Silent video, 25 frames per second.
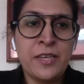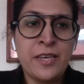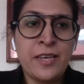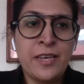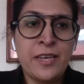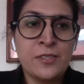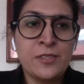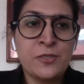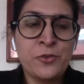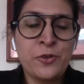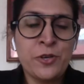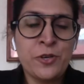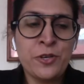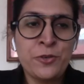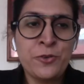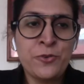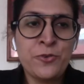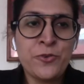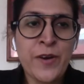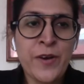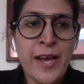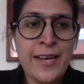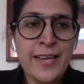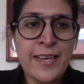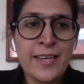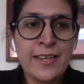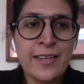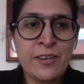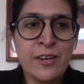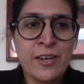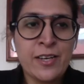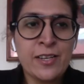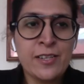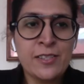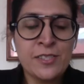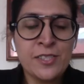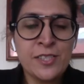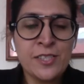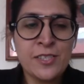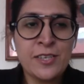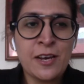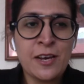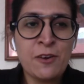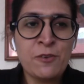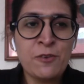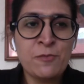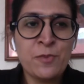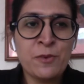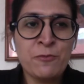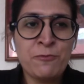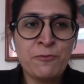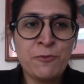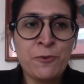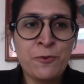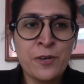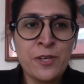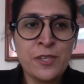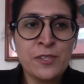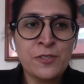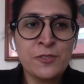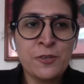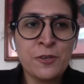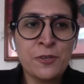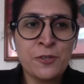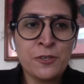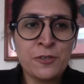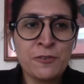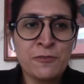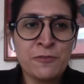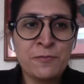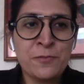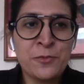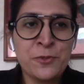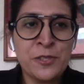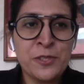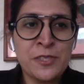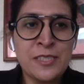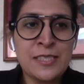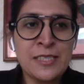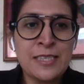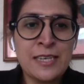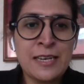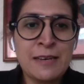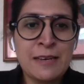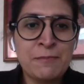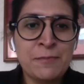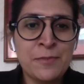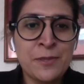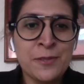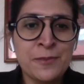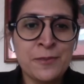think it's going to drag agriculture down before it sort of puts it up?